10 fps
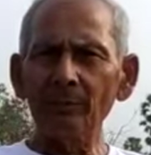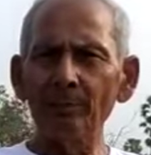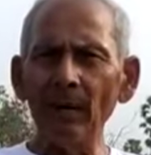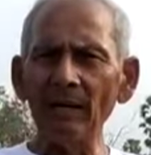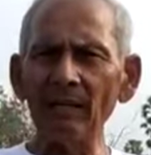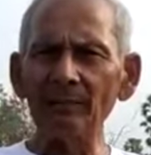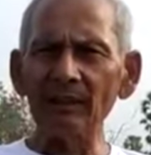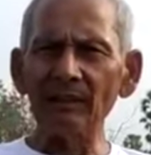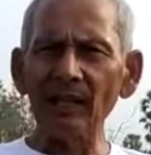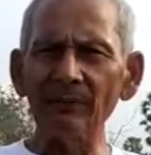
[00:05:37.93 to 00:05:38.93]
I
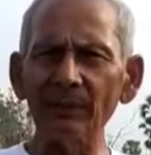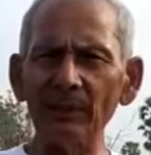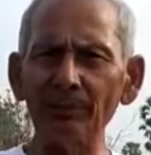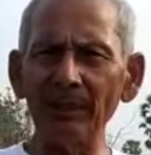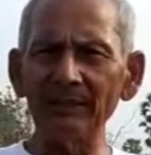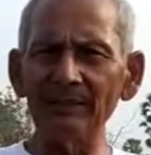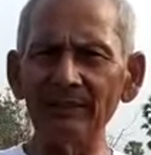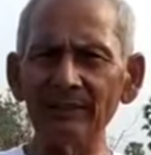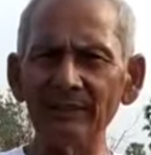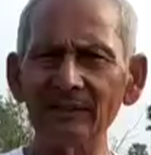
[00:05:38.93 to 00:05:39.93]
bargained with life for a
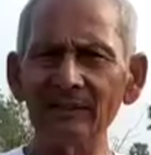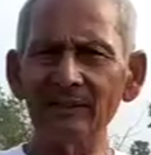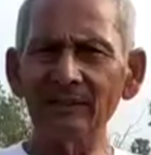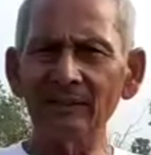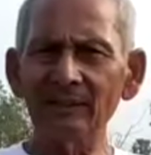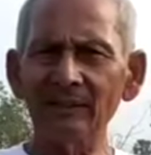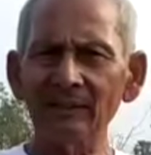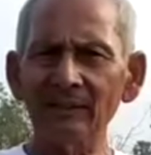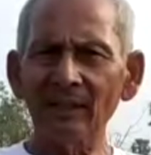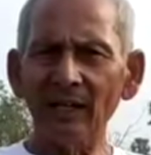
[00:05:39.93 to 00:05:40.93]
penny
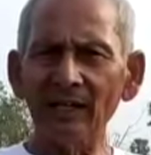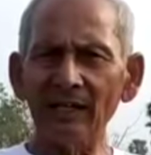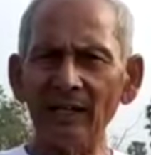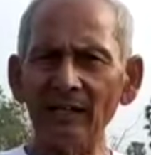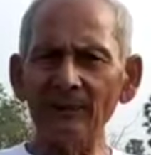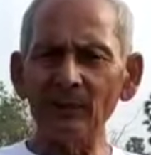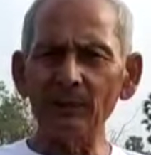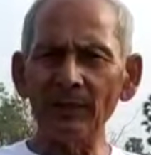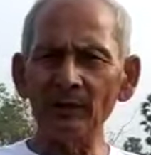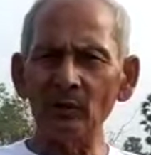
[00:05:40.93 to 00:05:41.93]
and life
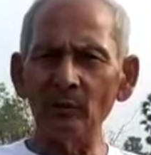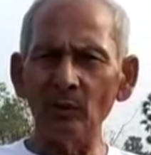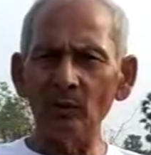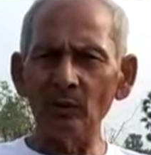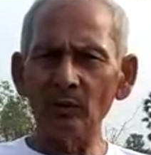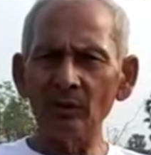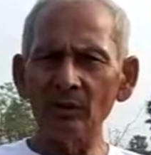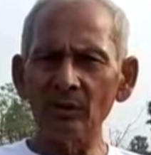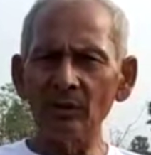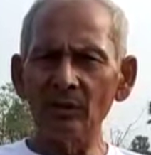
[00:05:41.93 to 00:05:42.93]
would pay no more.
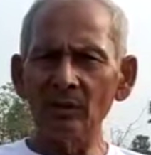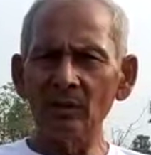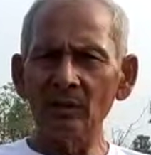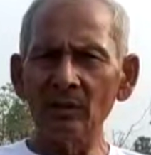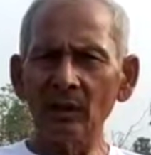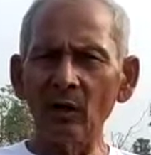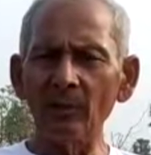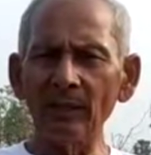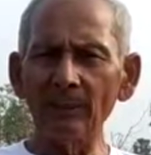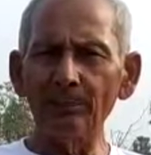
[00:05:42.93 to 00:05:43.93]

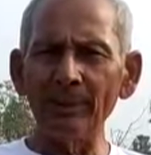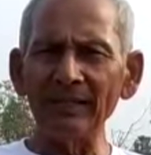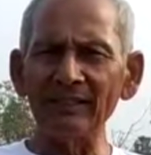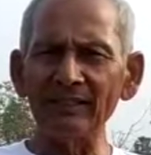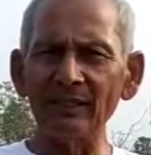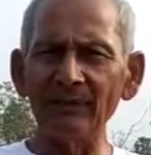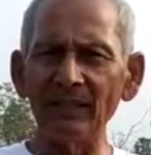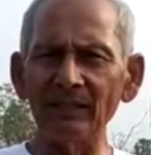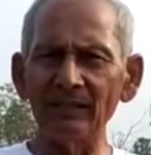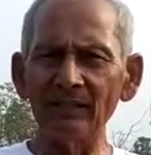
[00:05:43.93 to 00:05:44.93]
However, I begged in the
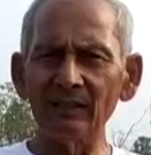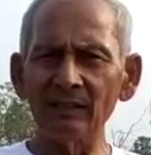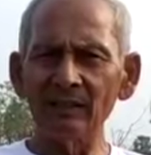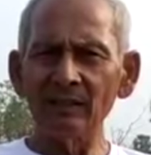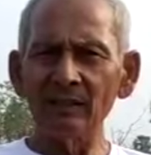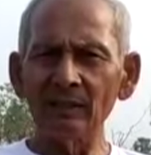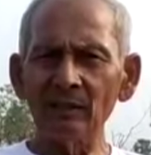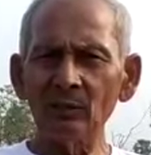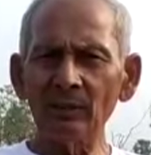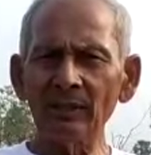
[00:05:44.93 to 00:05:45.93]
evening
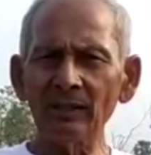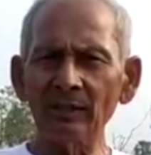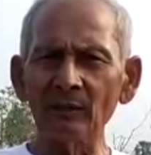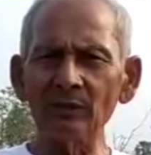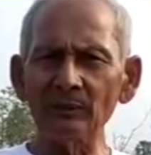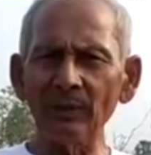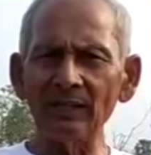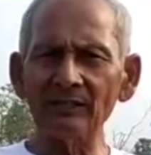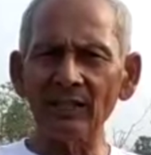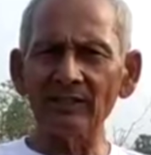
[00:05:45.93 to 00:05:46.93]
when I counted
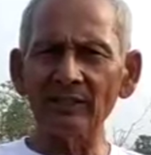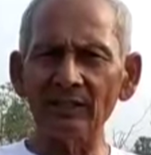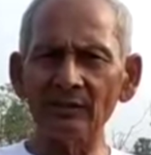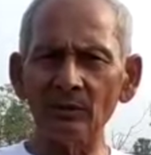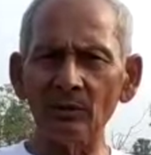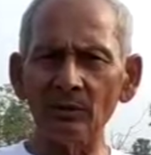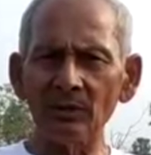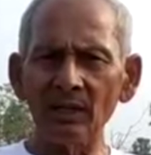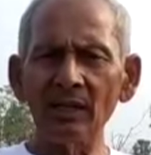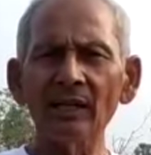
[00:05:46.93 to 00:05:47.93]
my scanty
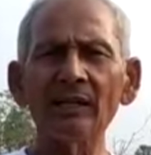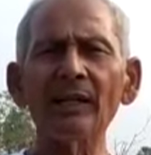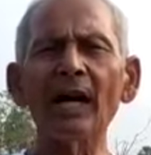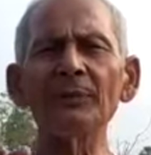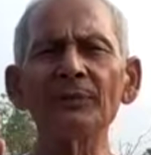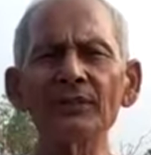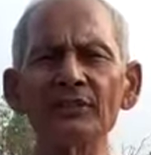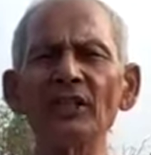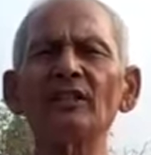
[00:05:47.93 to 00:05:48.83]
store. Life